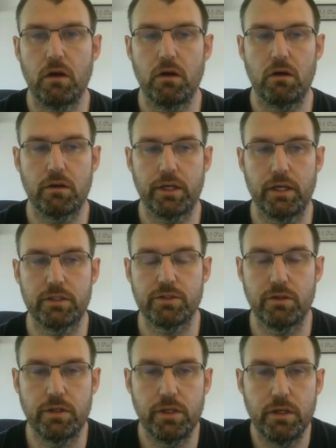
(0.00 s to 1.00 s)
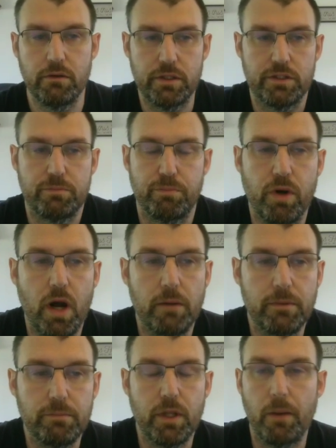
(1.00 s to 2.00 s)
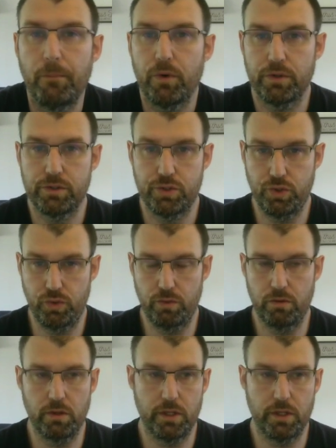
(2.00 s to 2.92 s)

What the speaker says: Okay, so here is problem number 2.